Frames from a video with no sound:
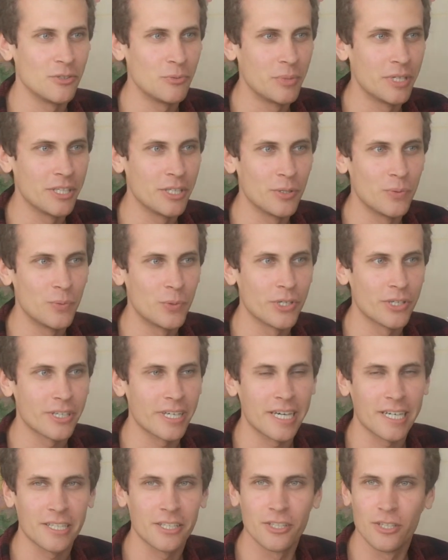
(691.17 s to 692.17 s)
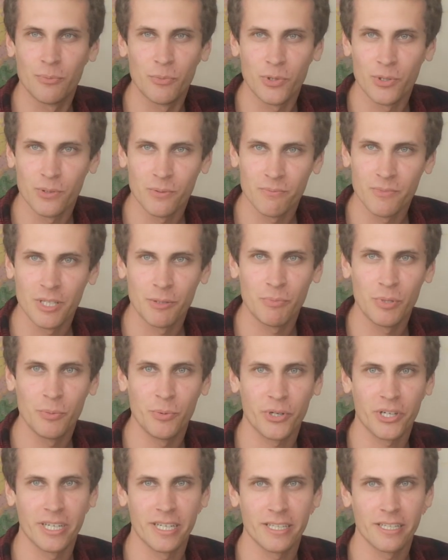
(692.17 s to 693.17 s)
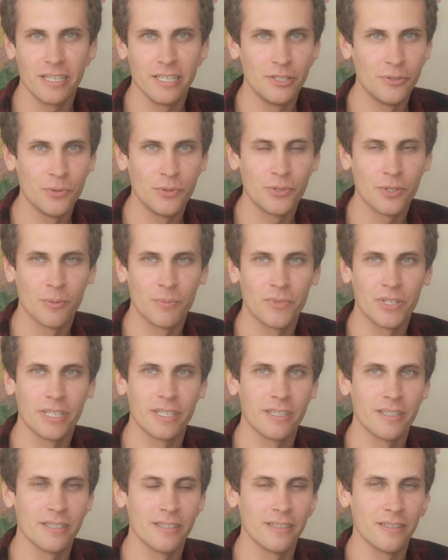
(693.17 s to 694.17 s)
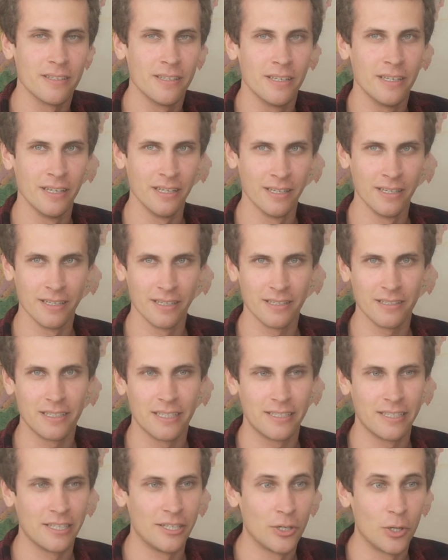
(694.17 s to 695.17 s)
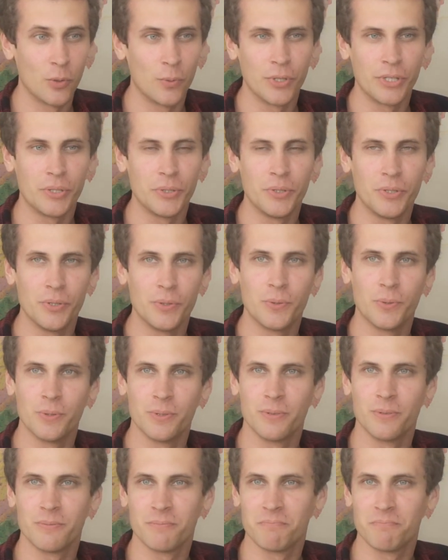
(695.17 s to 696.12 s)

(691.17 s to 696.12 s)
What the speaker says: to make your work actionable, that people can actually do something and that they know what you do